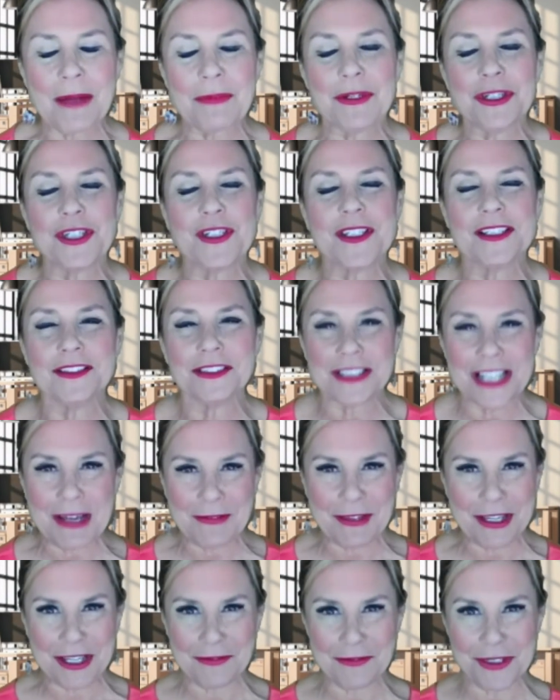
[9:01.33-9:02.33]
I would just
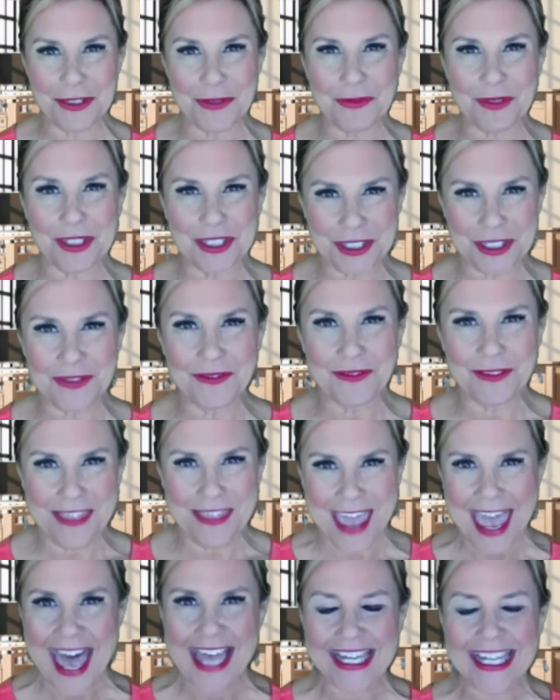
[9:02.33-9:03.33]
love it if you would do
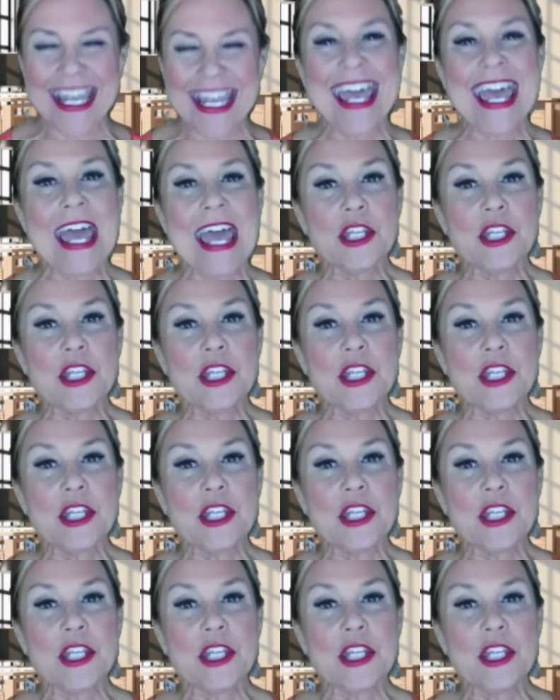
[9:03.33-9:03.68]
that.